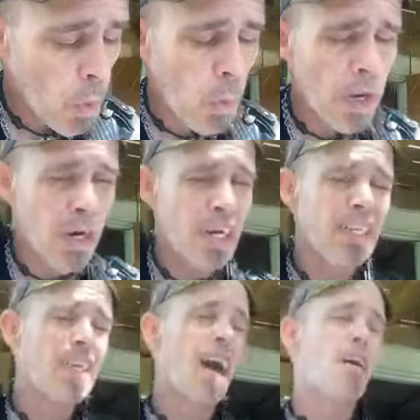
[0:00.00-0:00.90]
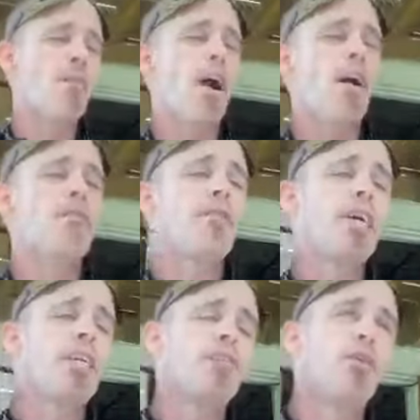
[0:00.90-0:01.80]
we're going to dive off
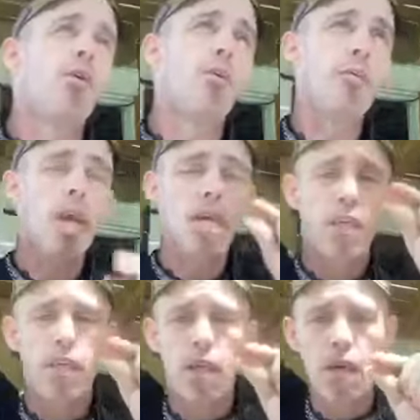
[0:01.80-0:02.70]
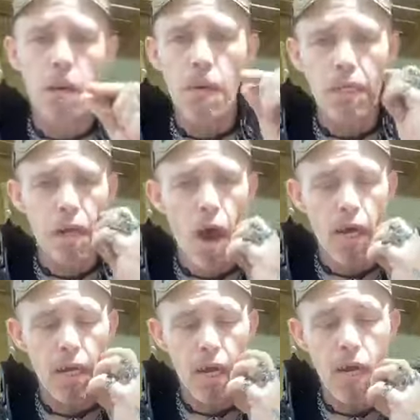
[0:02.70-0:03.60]
into just a little bit
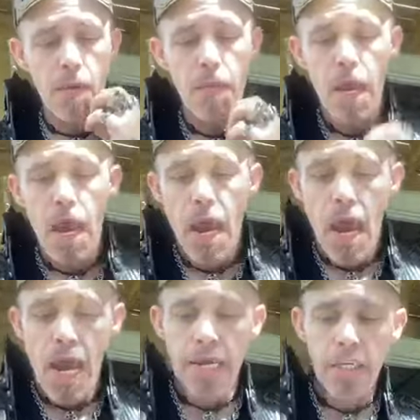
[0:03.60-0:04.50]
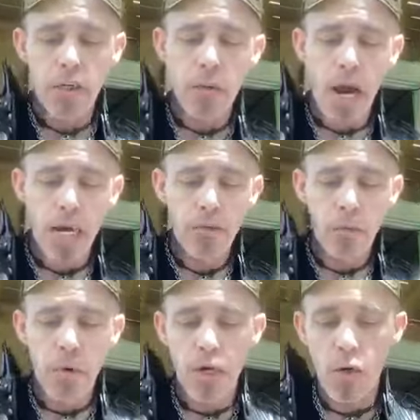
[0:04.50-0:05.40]
talking and get you guys
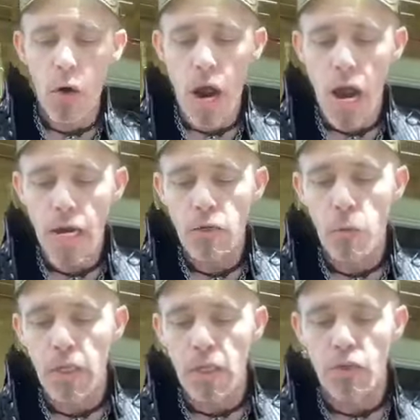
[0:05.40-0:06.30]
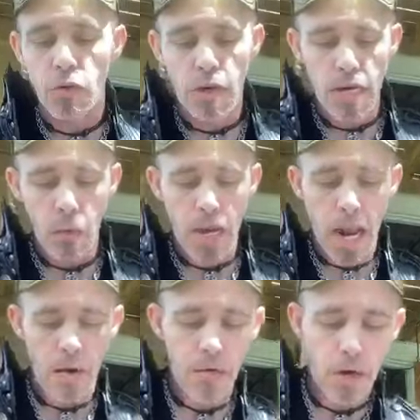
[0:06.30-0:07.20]
familiarized with the street we
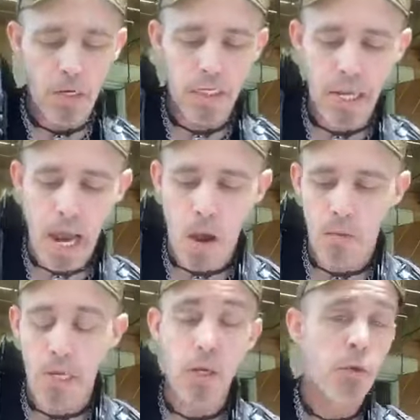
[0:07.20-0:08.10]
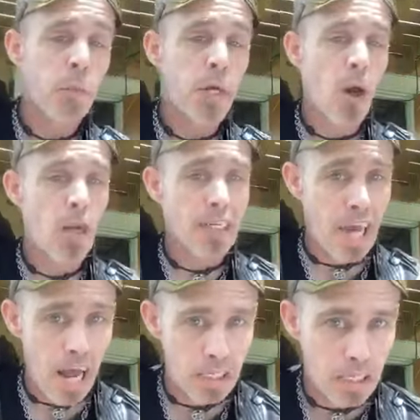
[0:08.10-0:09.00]
have here in town that used to be called
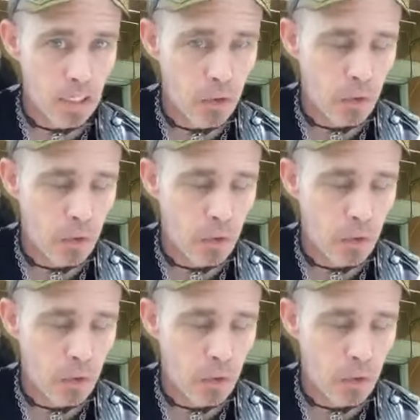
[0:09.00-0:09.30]
Gallatin